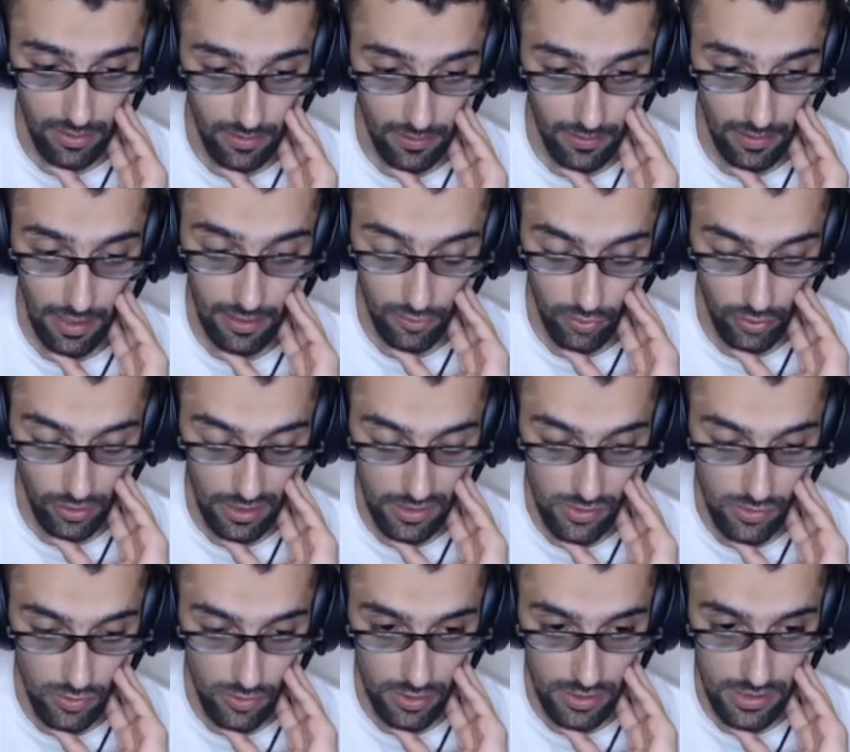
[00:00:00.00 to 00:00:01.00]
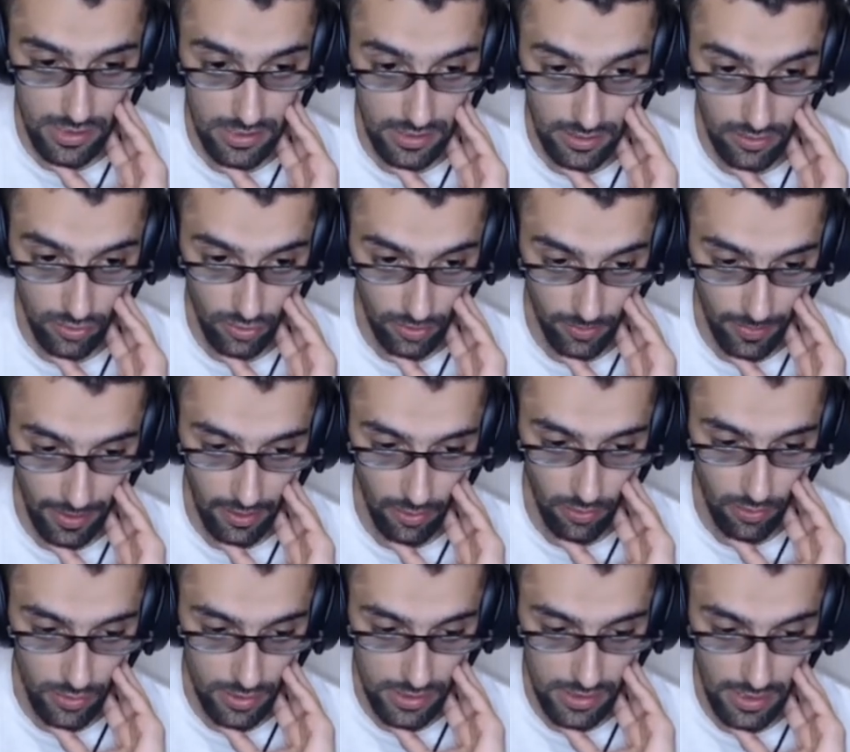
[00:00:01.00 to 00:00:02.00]
I took his horse. He took my
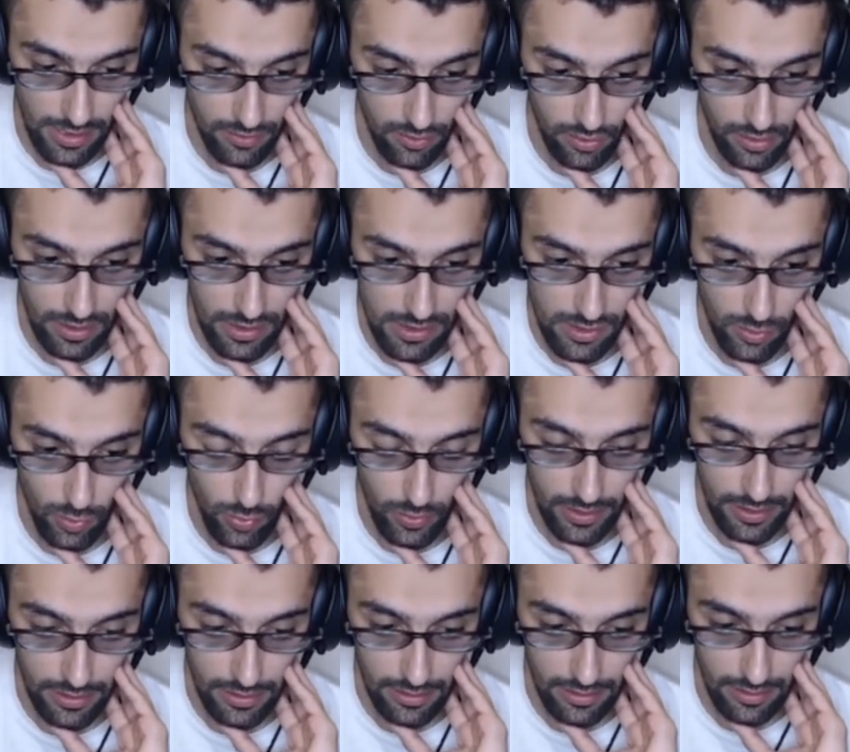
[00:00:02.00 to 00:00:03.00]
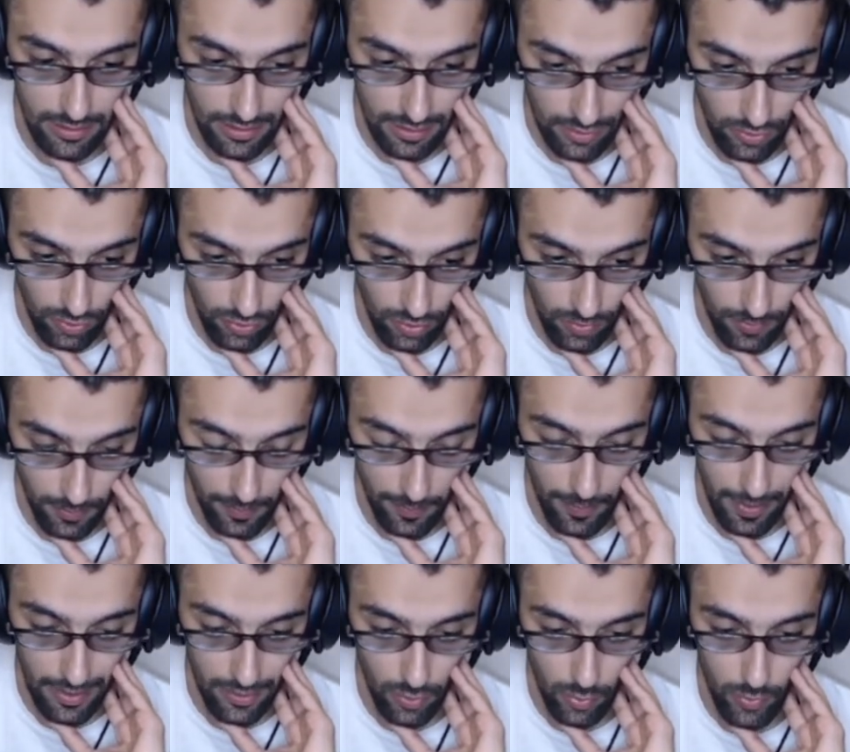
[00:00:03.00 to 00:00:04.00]
horse. I took his queen. He took
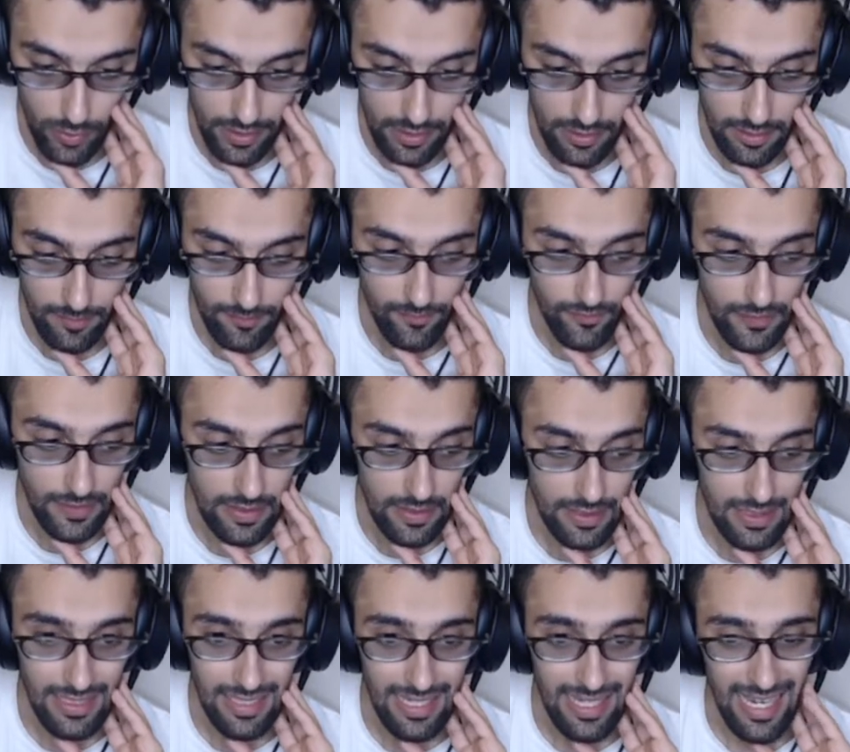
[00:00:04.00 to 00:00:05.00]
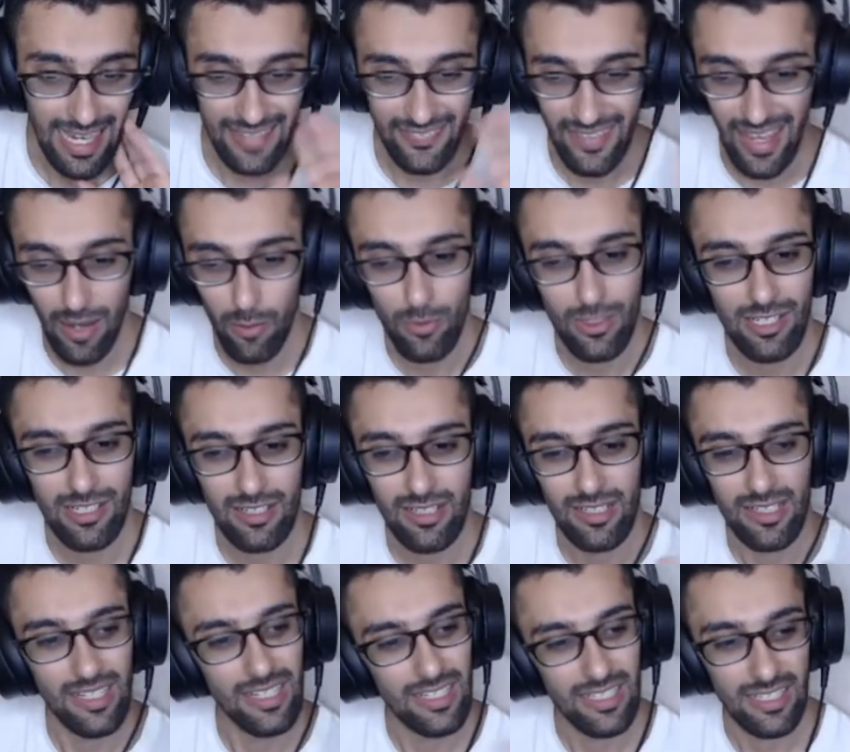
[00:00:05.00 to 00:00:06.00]
my queen. And now
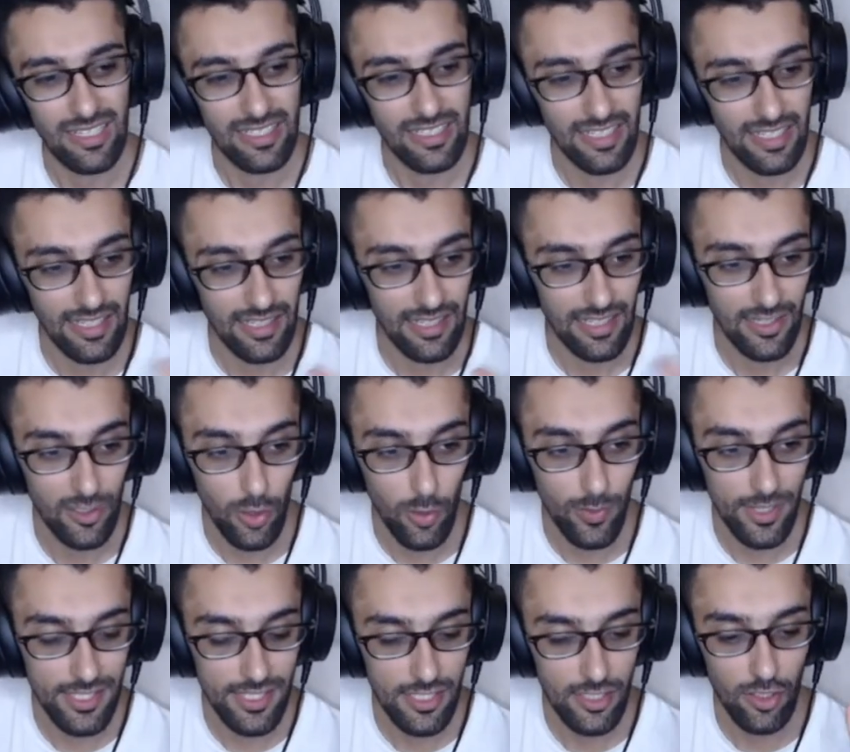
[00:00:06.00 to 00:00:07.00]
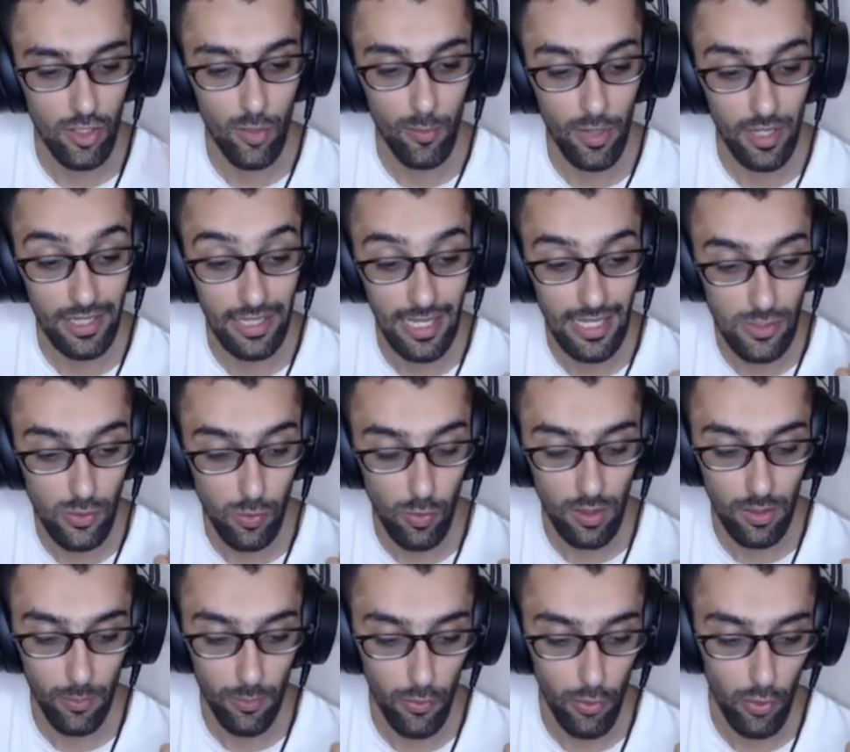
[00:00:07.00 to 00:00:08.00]
we're equal material, but he has
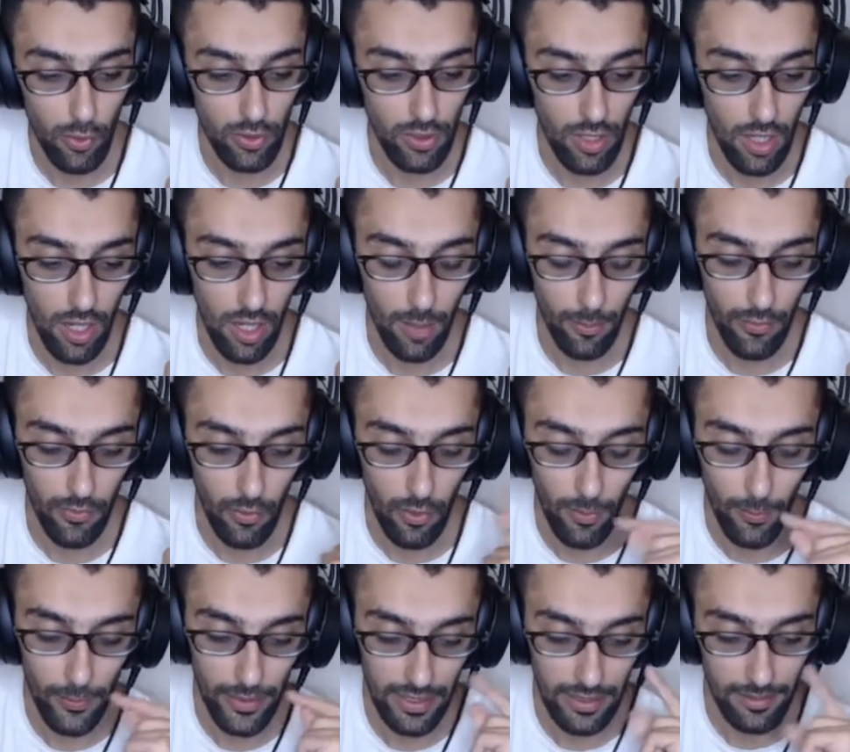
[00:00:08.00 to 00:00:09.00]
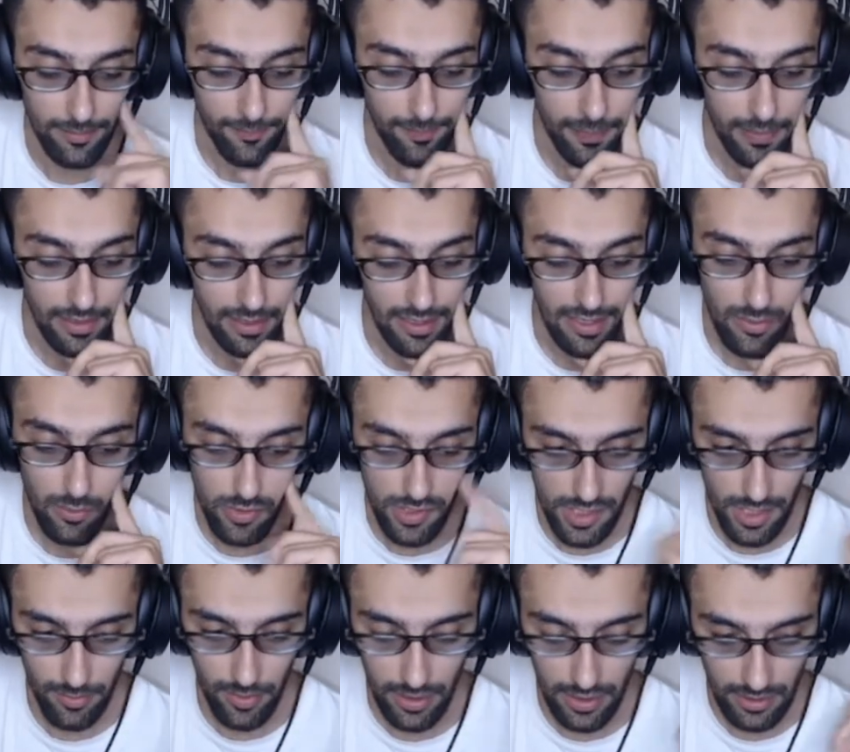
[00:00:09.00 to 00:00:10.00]
1 pawn up on me, which
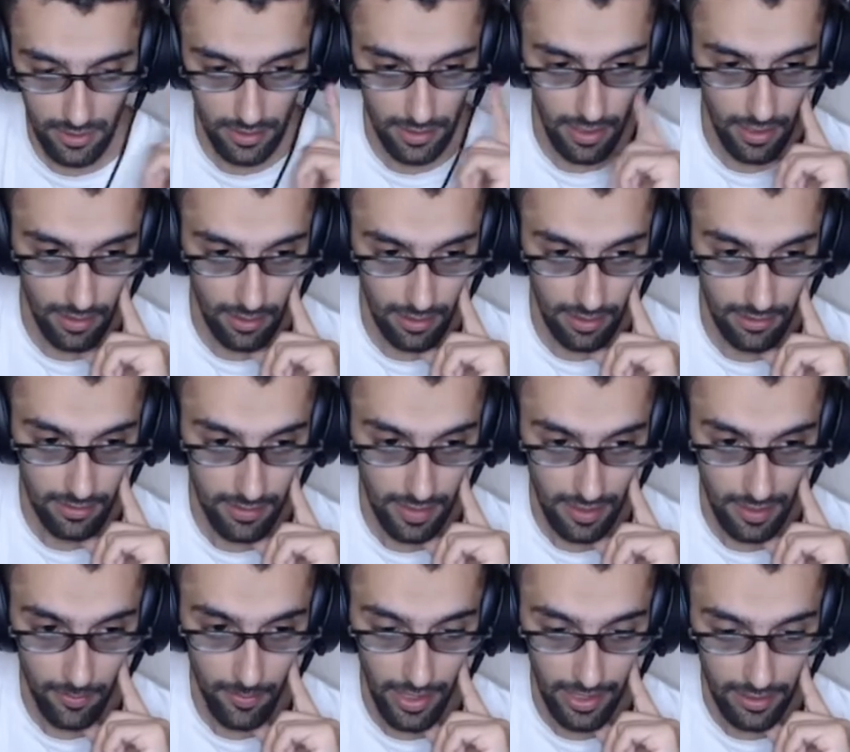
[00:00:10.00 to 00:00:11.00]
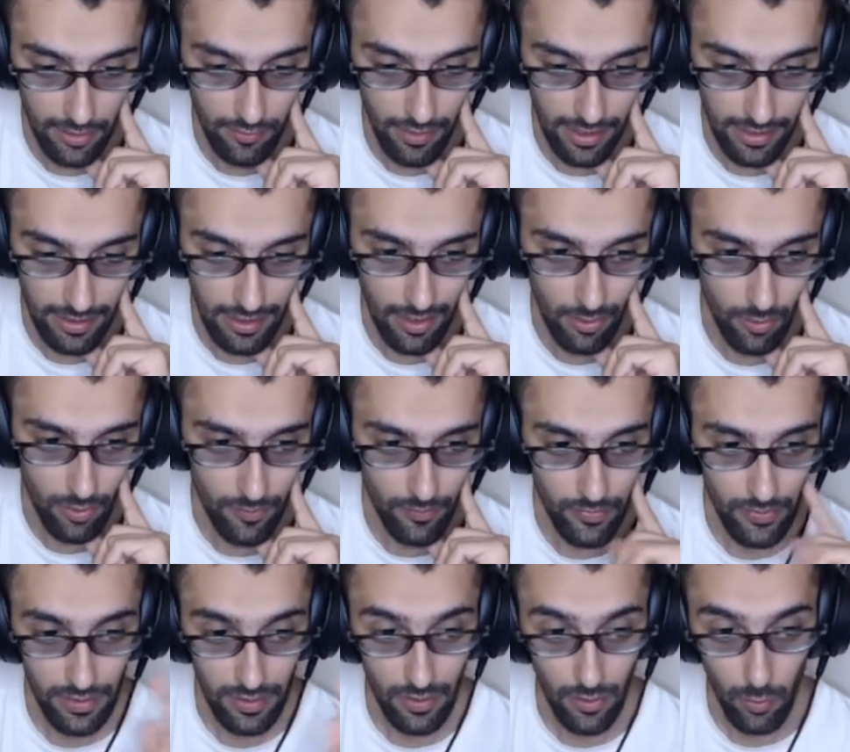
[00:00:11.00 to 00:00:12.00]
I'm going to take back right now
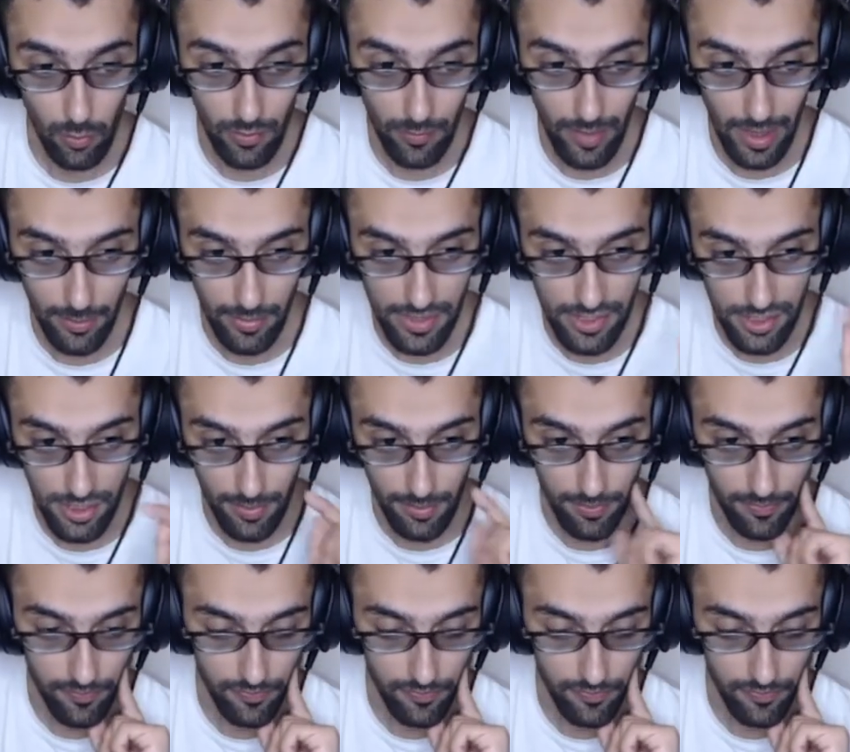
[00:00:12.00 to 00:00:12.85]
with my bishop.